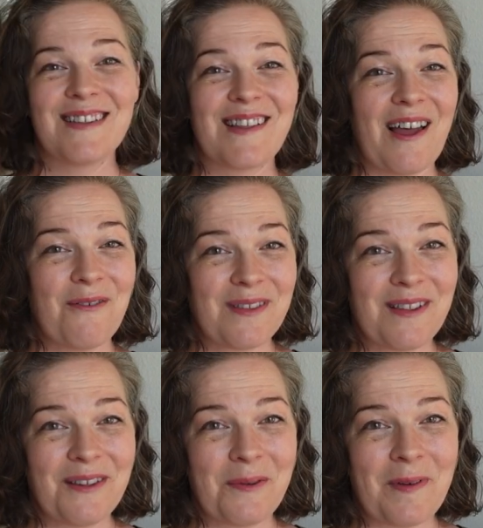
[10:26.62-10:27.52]
So that was a
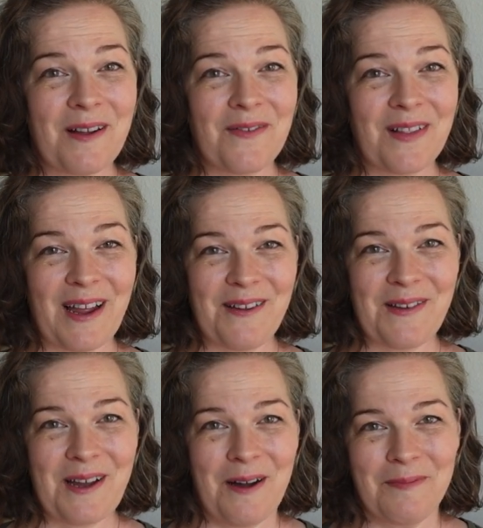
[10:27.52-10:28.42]
little bit of a
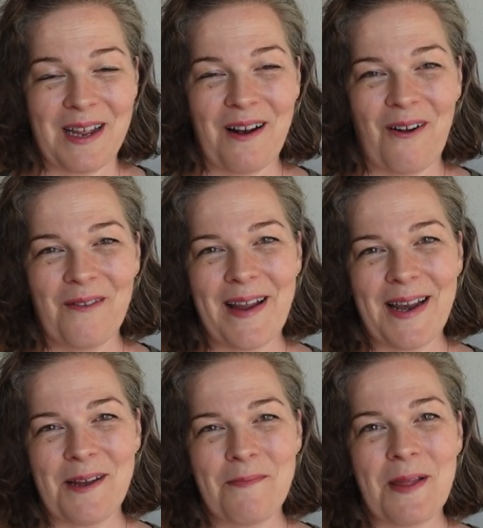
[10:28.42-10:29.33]
lifey update
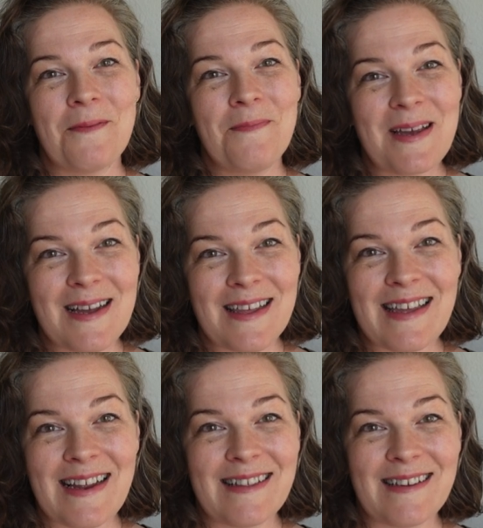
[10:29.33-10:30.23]
already, but the big
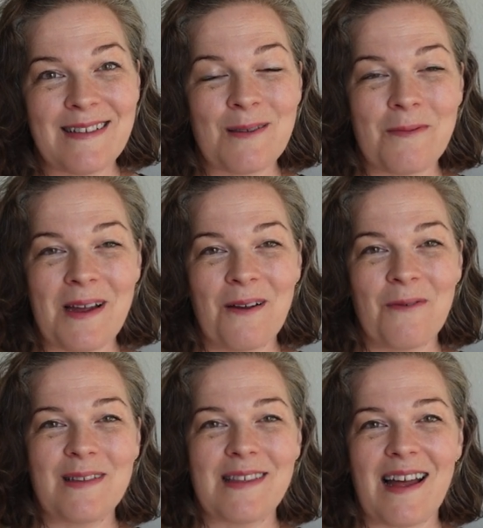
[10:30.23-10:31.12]
thing this week
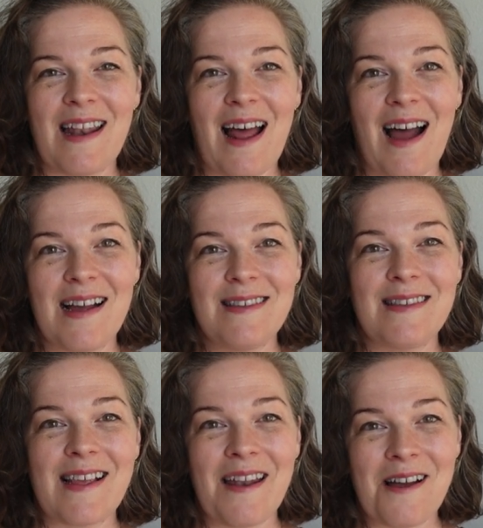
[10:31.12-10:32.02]
was that I
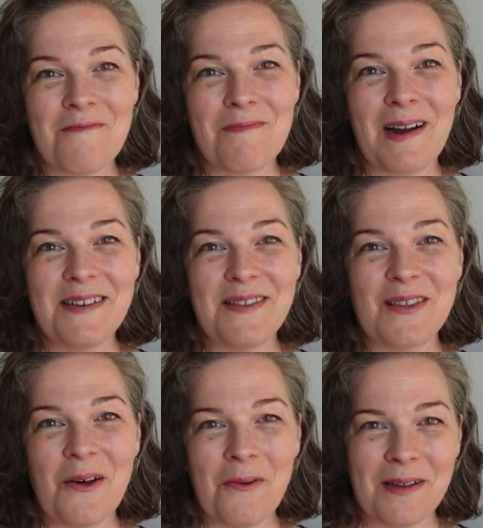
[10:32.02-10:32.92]
set up my
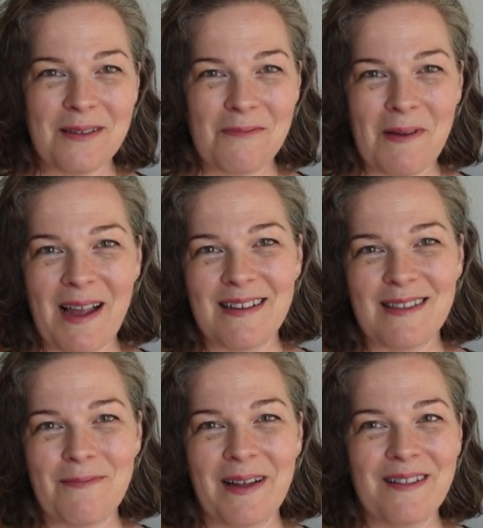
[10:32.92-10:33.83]
sewing
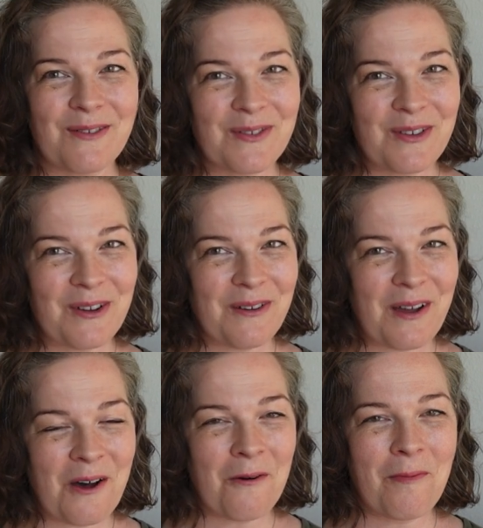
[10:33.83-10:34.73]
space, my little
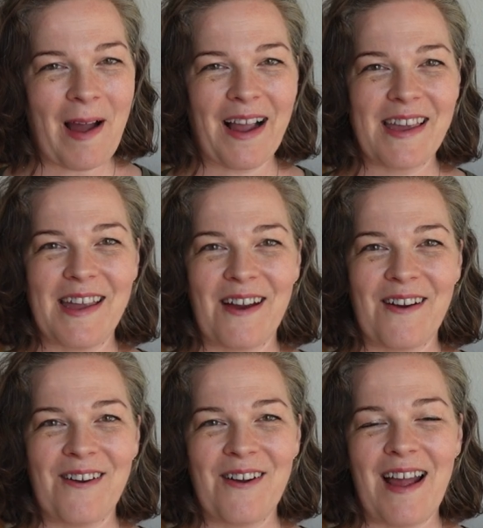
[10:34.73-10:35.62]
studio back
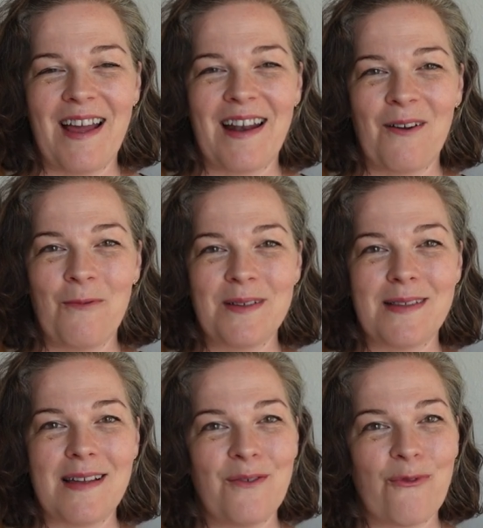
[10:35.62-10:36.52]
here, and it
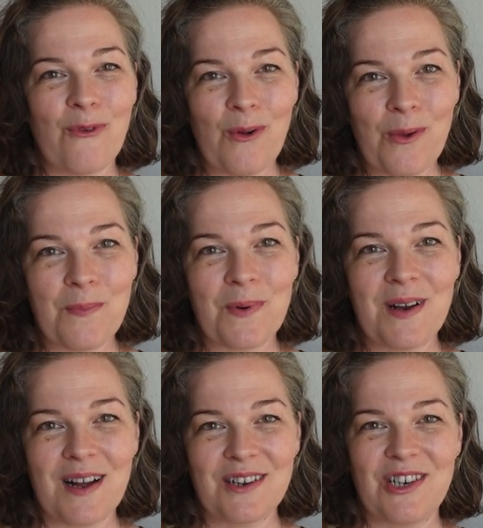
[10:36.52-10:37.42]
was in full
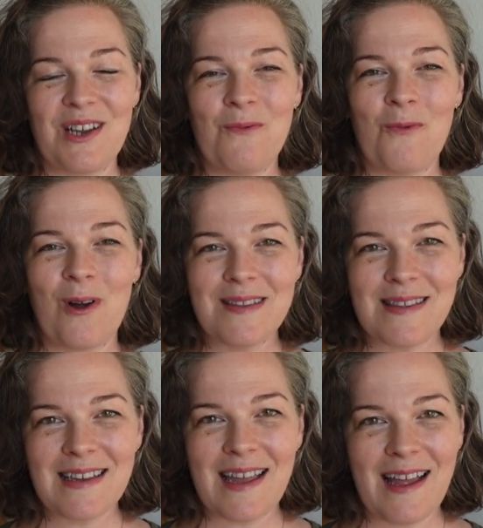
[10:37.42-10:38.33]
production once
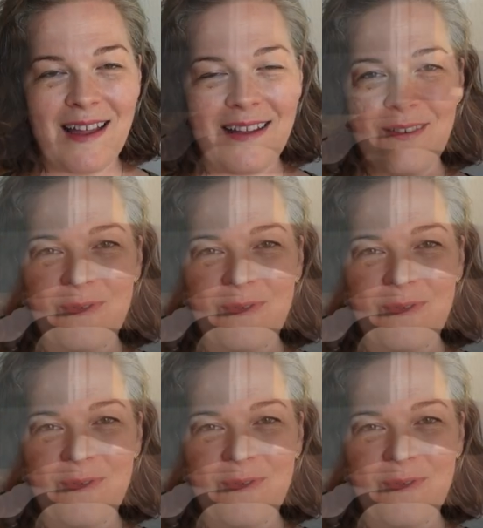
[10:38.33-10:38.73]
again